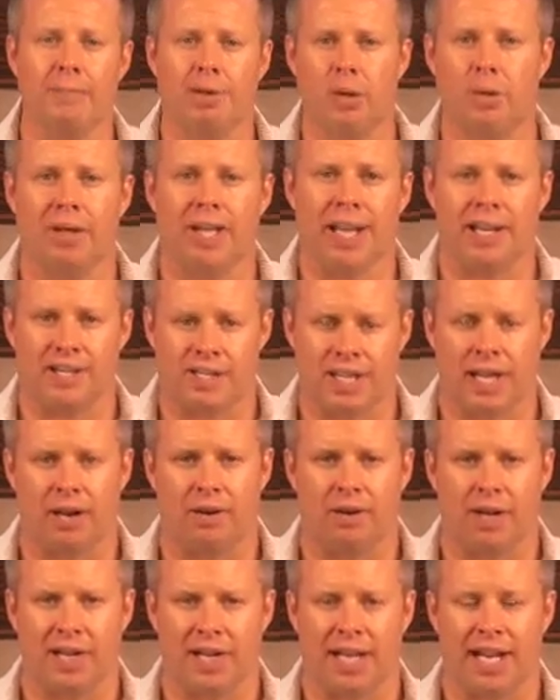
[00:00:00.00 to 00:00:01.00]
up doing last
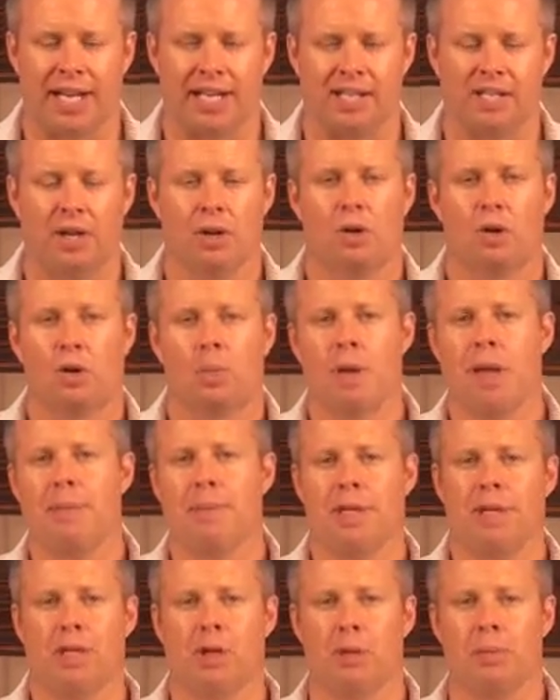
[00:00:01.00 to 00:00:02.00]
Saturday night? Well,
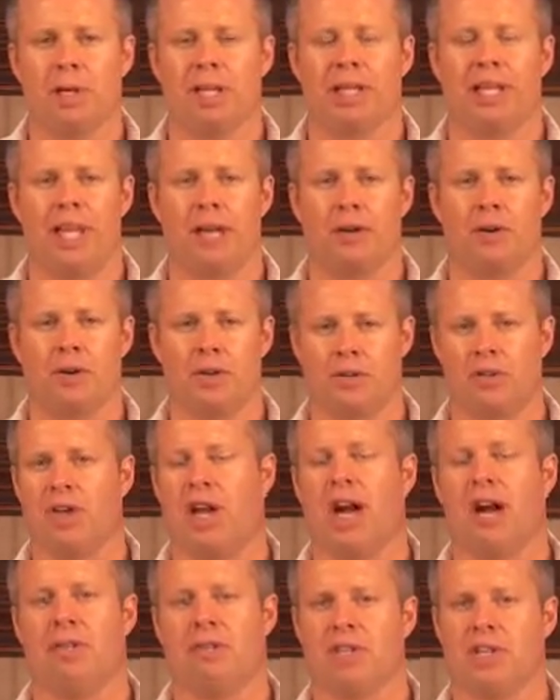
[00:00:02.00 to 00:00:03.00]
maybe a little bit later into the
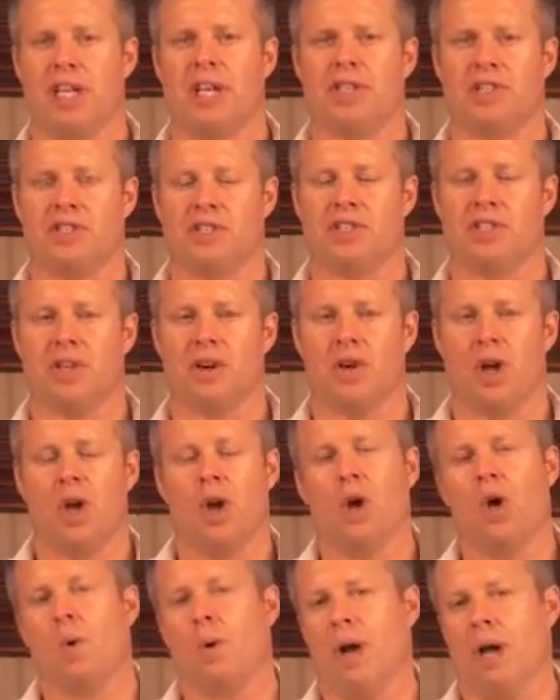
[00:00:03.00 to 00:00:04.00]
conversation. So
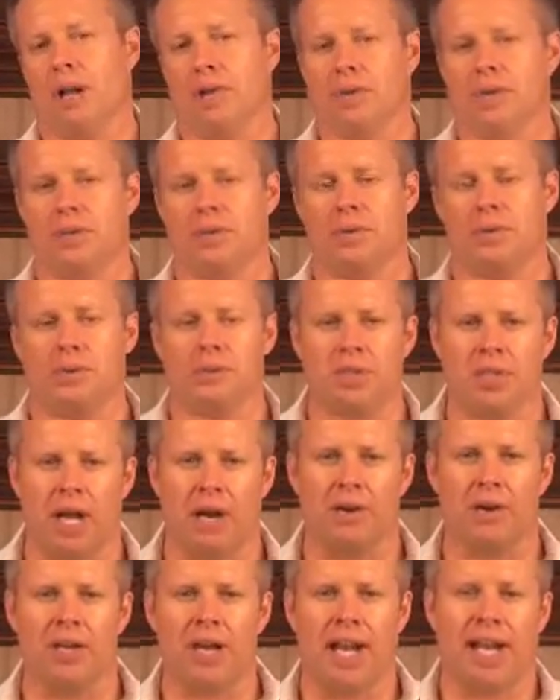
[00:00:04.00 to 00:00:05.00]

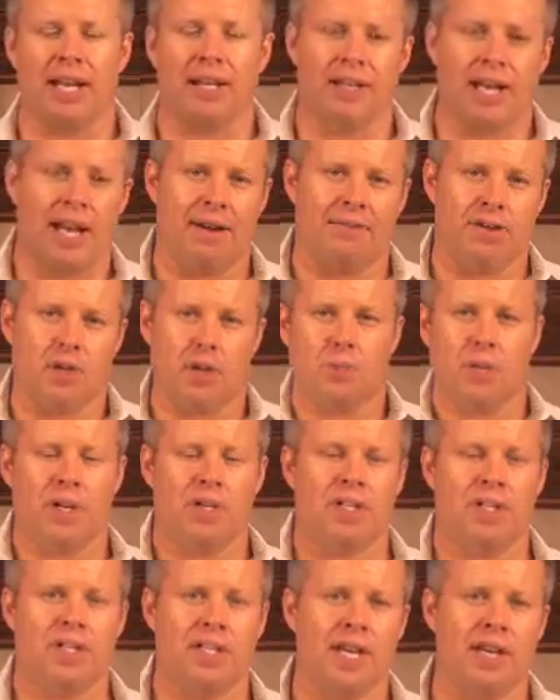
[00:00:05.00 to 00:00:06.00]
Saturday night after you
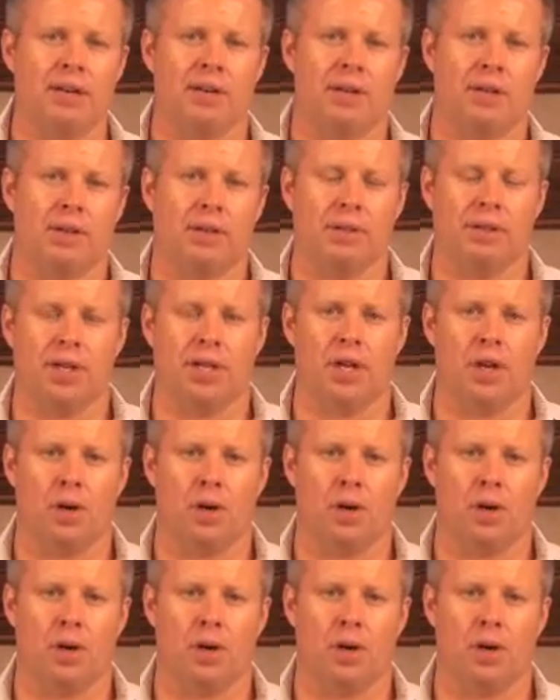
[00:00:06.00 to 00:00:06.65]
went to dinner,